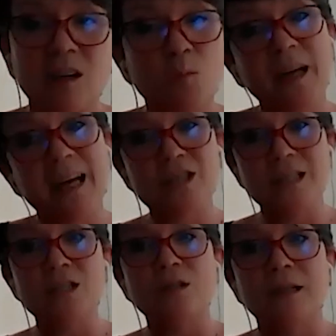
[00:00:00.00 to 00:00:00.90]
And we
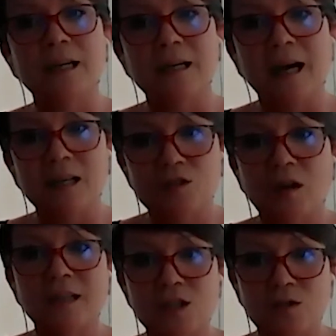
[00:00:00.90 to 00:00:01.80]
actually do that and
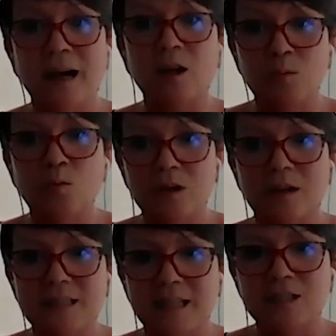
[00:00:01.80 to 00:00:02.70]
try to help
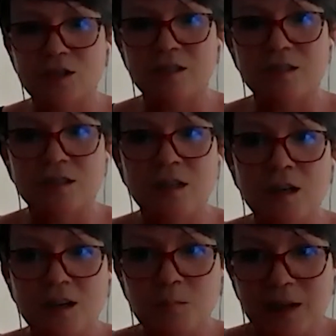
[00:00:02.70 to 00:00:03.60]
organizations,
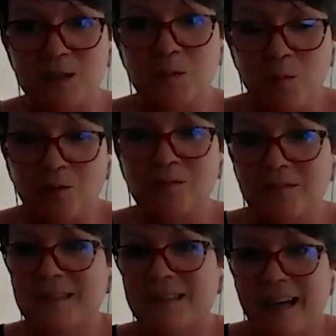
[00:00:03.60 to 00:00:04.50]
because we want
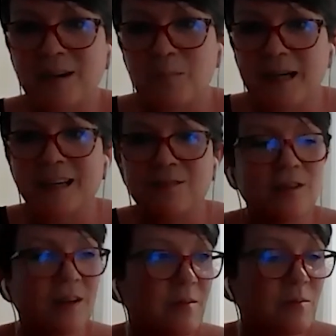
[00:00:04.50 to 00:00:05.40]
and believe
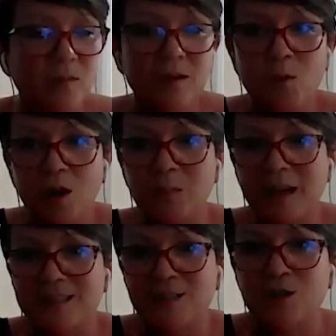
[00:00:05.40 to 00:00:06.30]
that
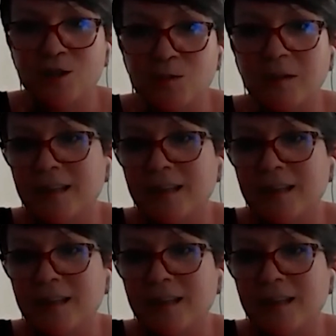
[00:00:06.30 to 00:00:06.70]
workplaces should,